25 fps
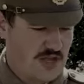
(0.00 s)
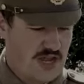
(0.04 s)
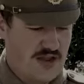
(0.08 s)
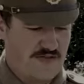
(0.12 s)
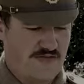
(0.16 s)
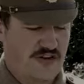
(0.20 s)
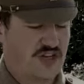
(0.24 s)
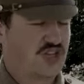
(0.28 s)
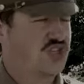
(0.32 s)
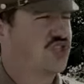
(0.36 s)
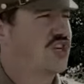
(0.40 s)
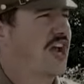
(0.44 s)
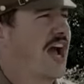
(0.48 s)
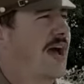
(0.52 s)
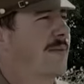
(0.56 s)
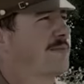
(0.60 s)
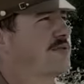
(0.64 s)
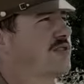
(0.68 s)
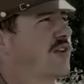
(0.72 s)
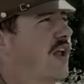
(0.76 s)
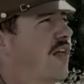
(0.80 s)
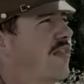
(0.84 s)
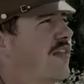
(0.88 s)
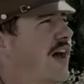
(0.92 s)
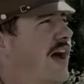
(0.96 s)
even
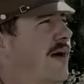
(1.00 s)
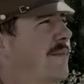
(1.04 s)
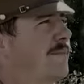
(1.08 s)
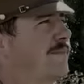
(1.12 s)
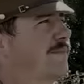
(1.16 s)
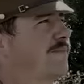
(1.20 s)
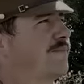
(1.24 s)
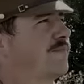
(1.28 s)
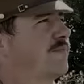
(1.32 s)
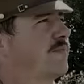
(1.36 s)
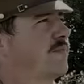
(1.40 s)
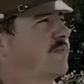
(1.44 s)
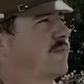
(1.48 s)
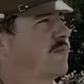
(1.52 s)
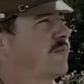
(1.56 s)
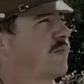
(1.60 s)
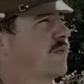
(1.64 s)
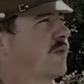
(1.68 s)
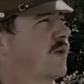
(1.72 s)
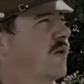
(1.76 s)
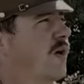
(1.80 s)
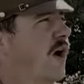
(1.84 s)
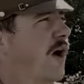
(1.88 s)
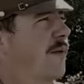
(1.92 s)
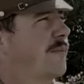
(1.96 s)
jabs like that
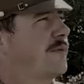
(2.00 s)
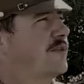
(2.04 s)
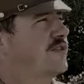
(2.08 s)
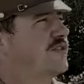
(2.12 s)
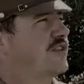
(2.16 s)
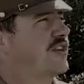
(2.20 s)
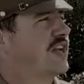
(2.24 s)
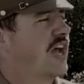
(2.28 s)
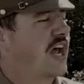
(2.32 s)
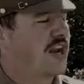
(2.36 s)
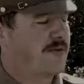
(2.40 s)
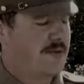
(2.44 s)
up into the